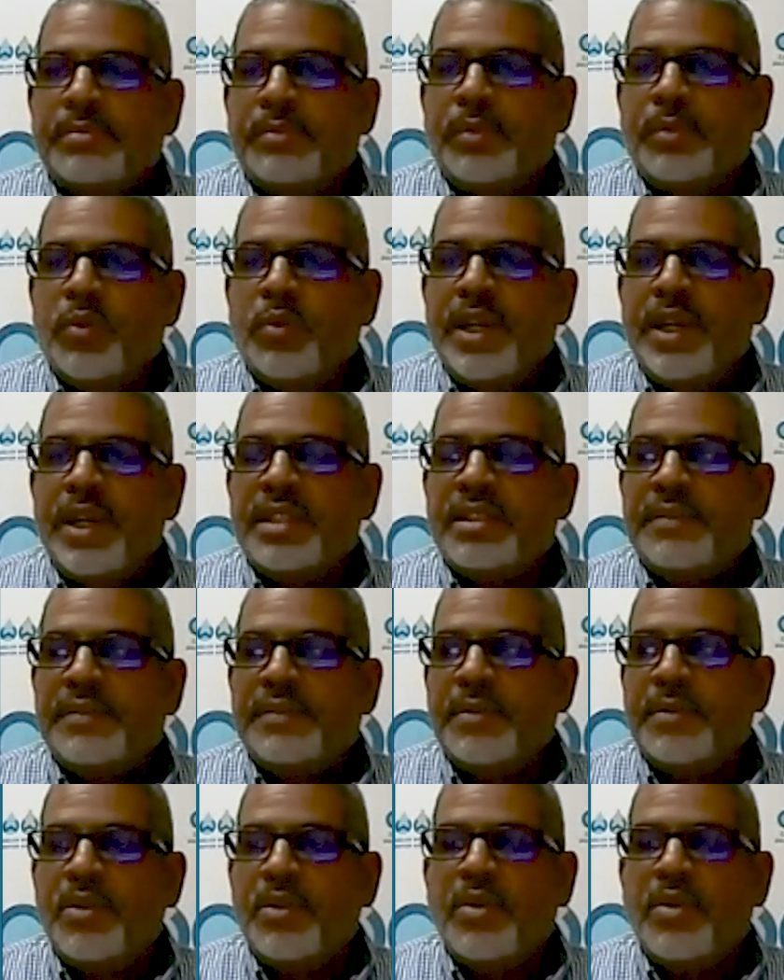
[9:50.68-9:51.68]
waste
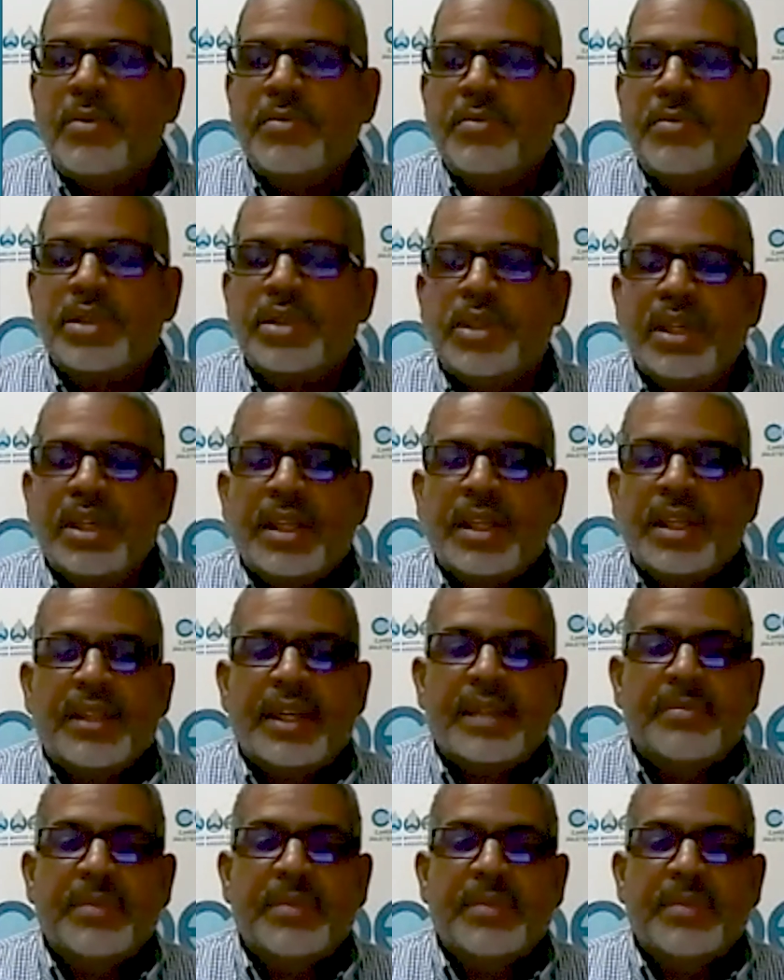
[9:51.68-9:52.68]
from homes
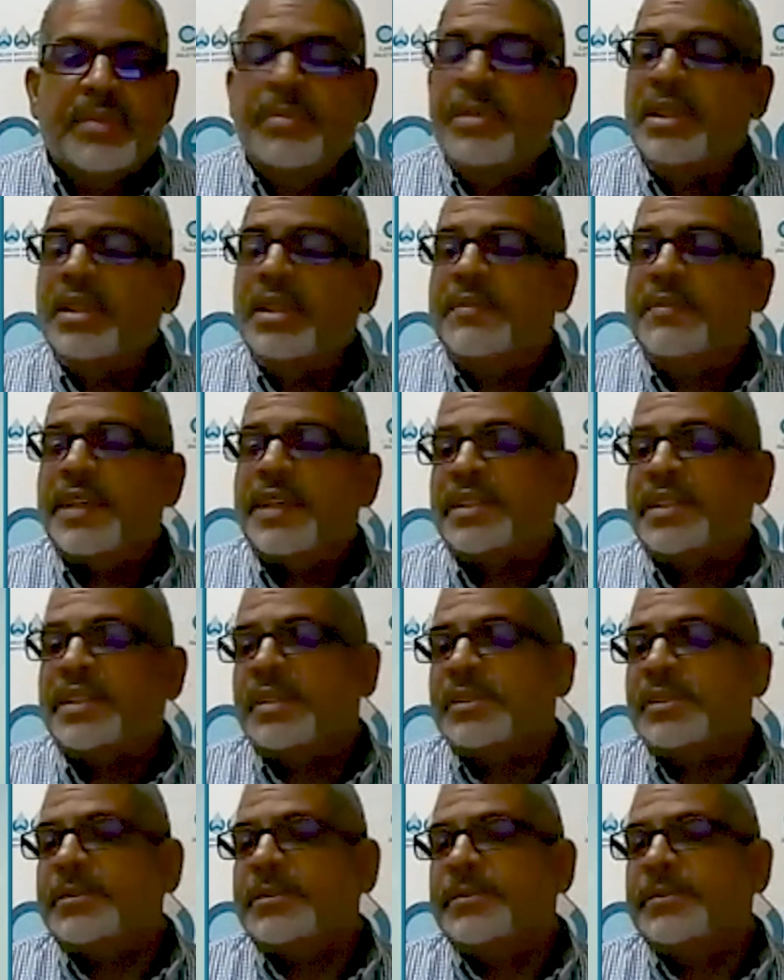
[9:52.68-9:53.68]
that may be
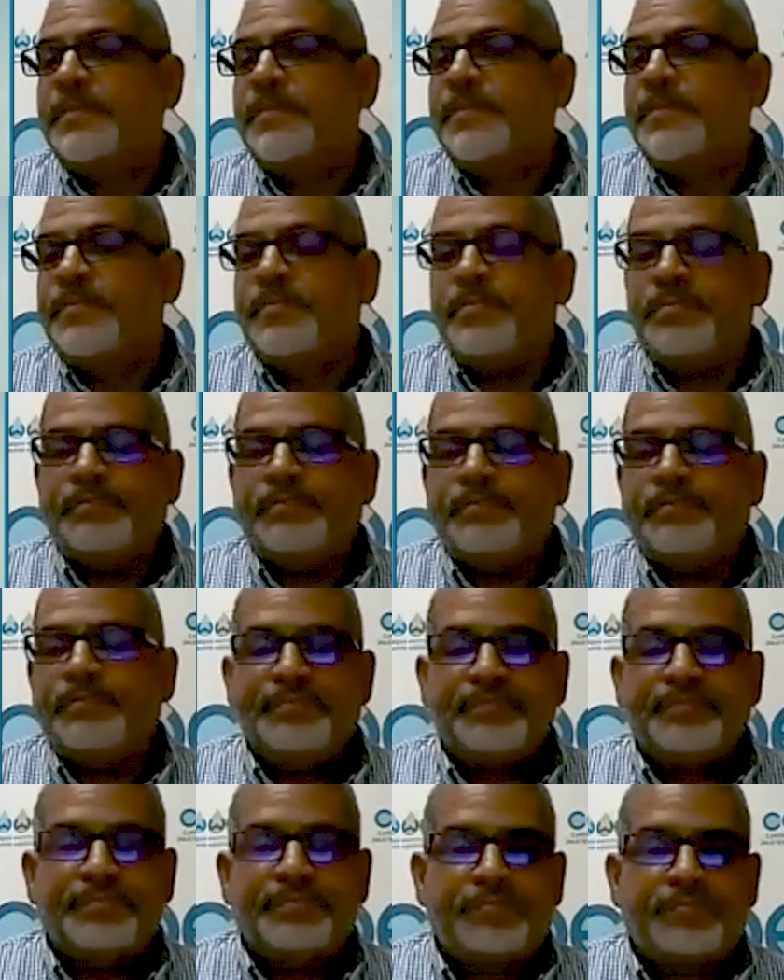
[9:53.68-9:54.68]
infectious.
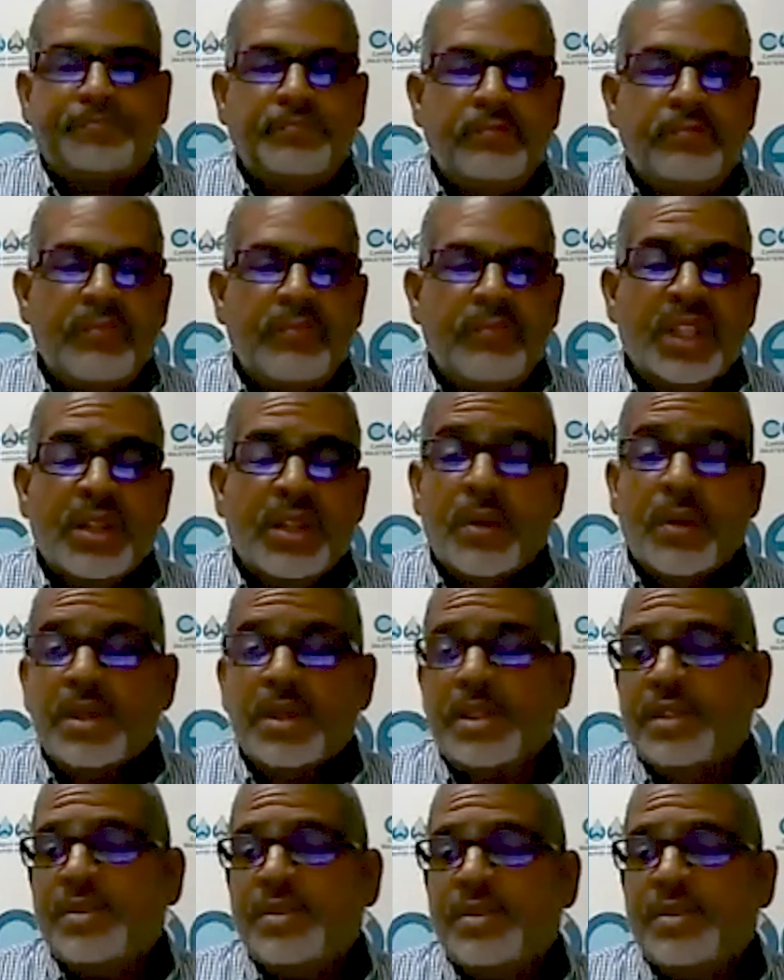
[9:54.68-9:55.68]
Now, what's
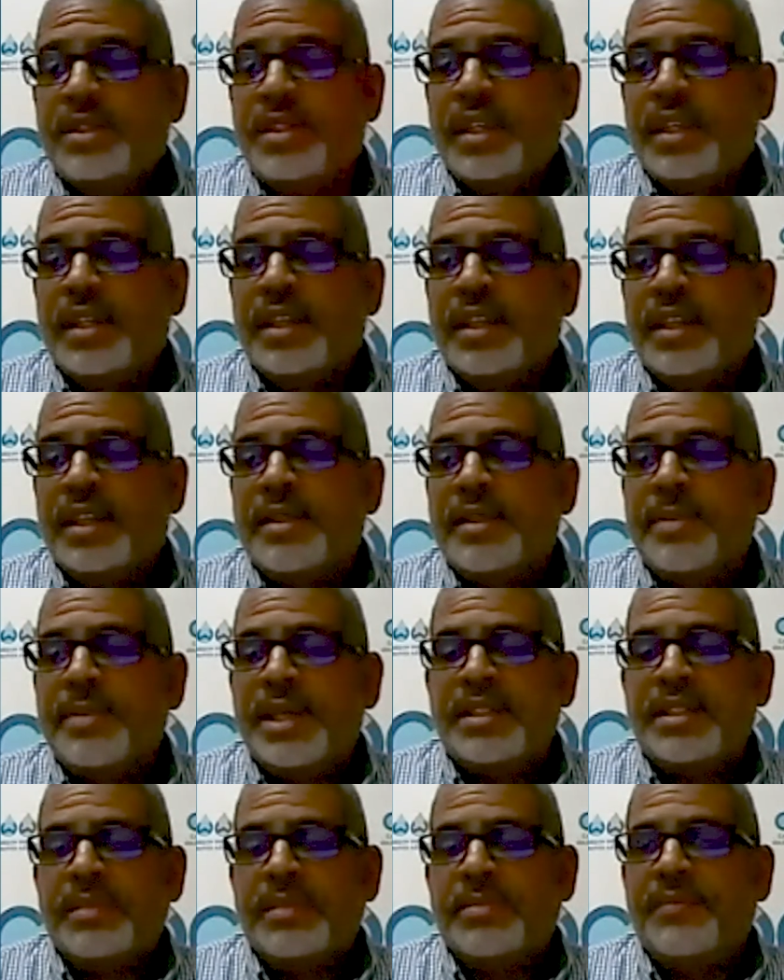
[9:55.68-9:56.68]
interesting, as I
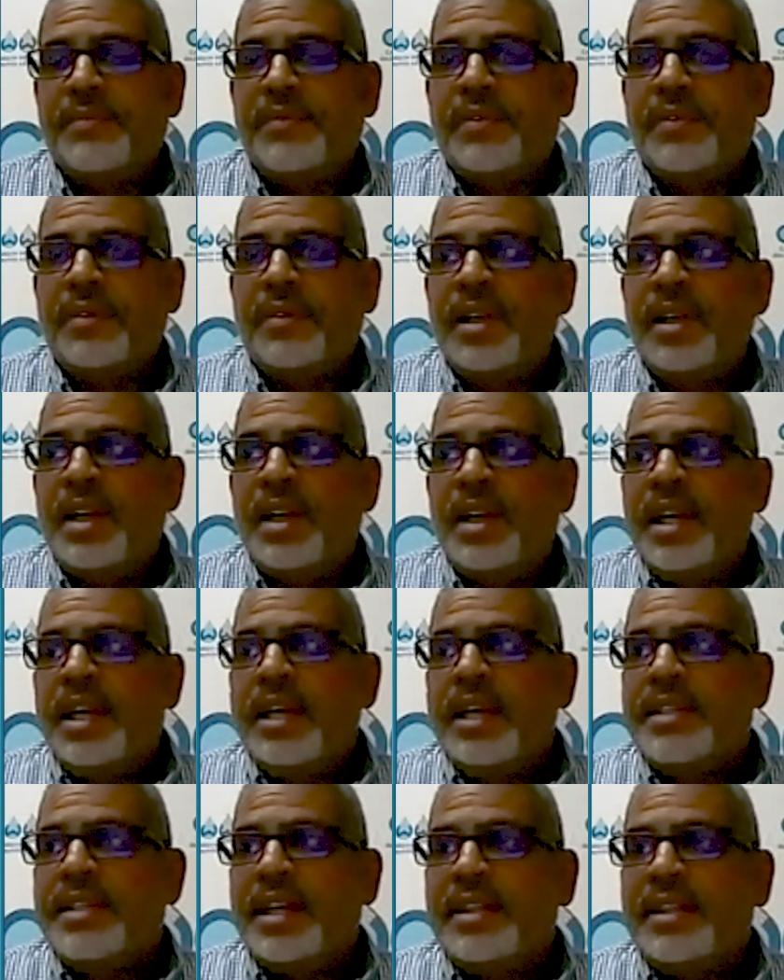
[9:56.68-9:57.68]
mentioned before,
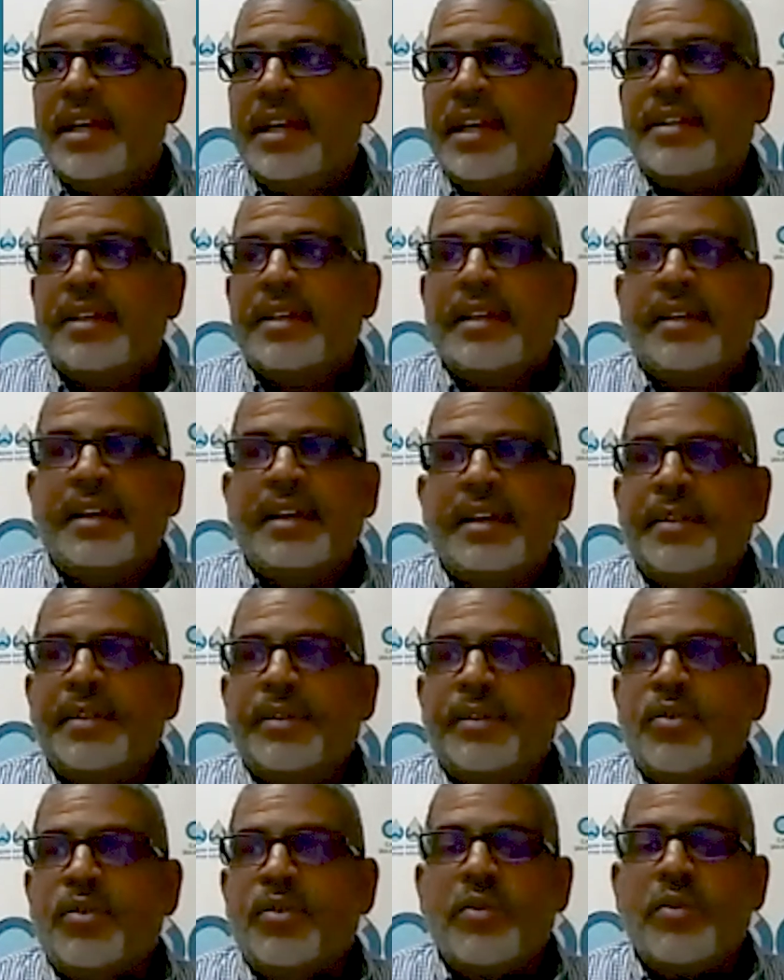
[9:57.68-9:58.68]
is that
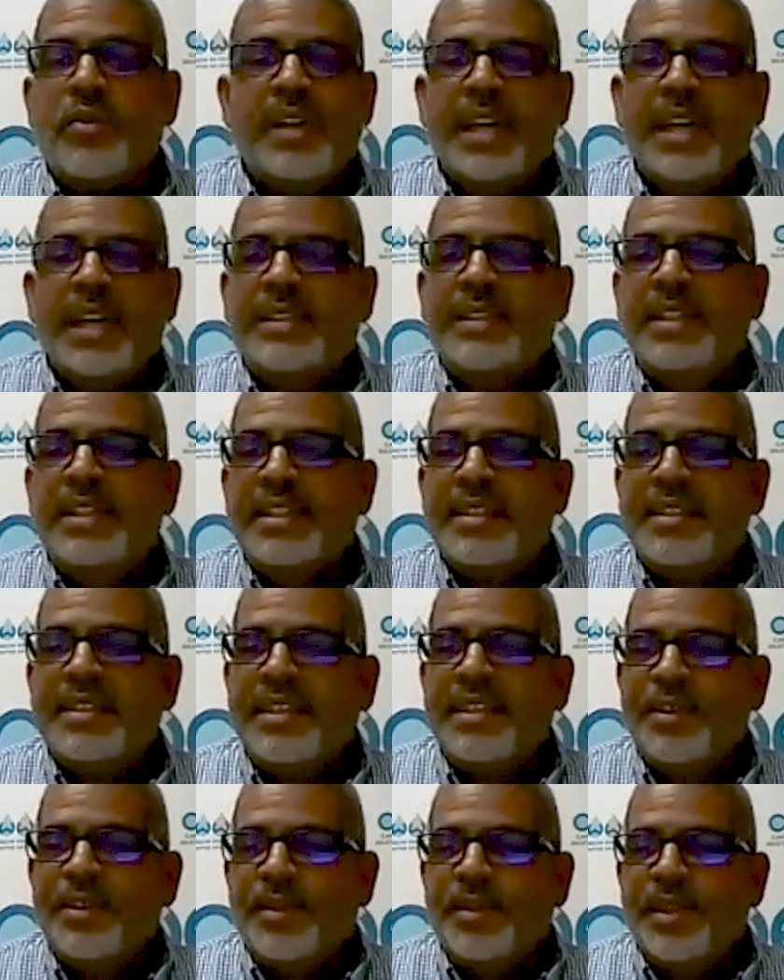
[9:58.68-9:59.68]
COVID-19 isn't
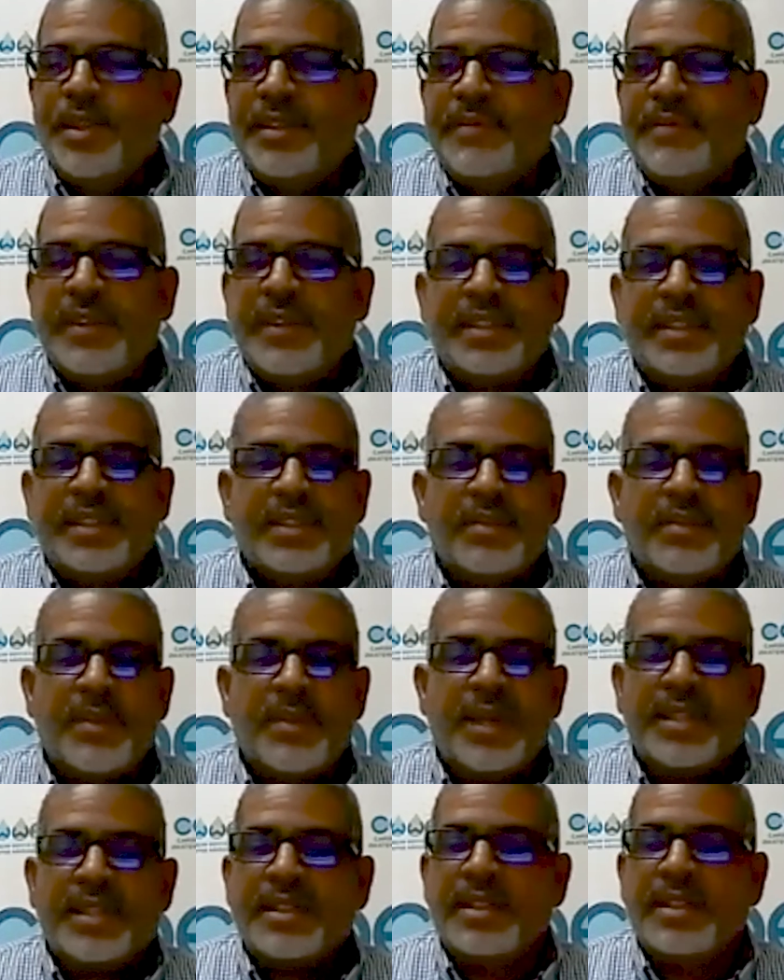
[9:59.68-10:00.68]
the only infectious
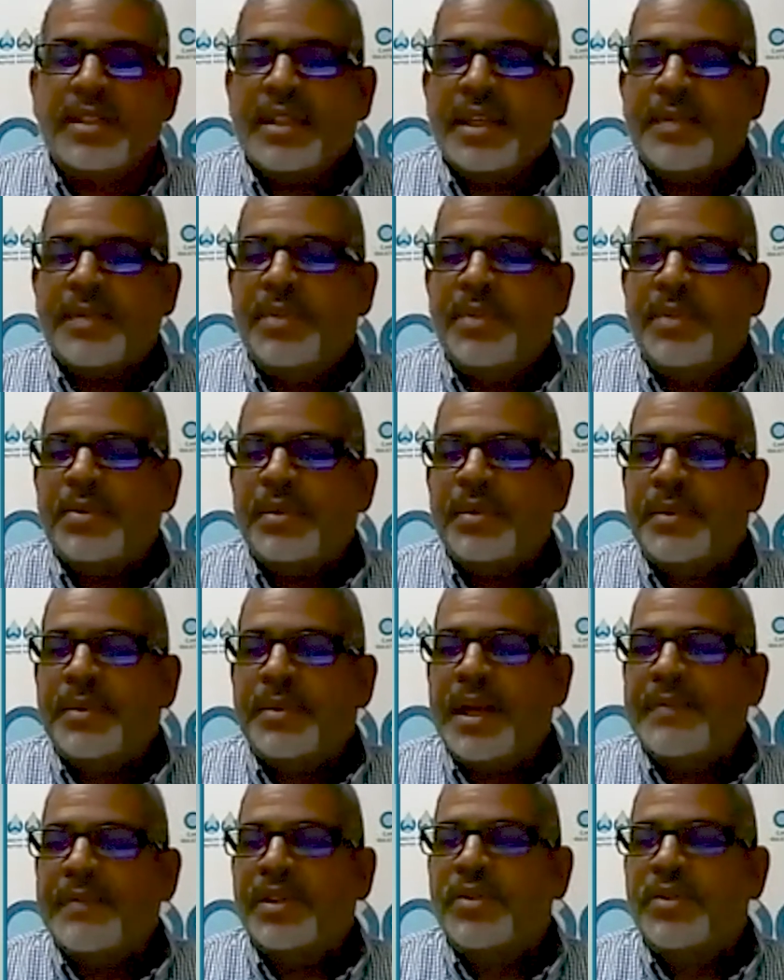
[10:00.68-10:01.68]
waste that people
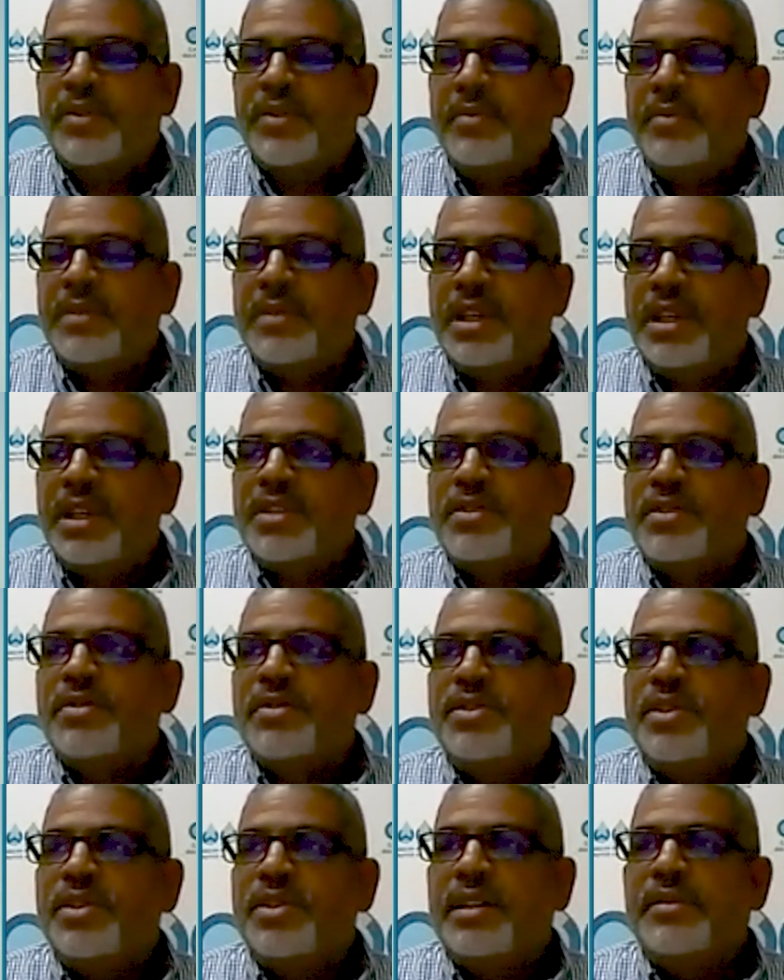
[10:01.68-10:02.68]
have at home. So
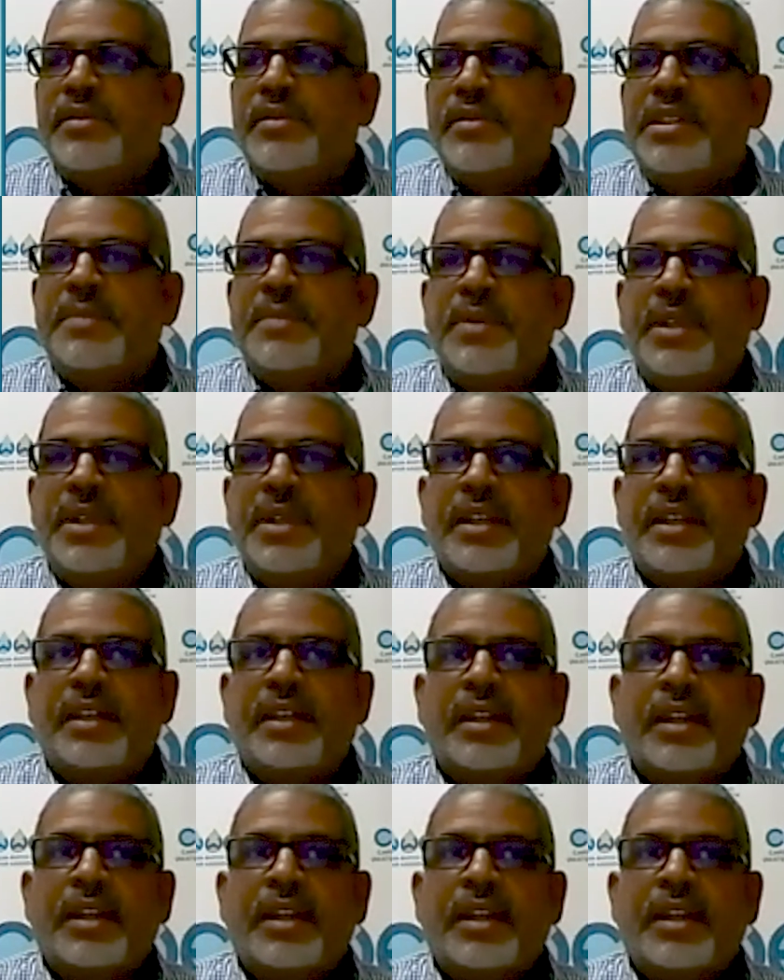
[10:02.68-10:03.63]
generally speaking,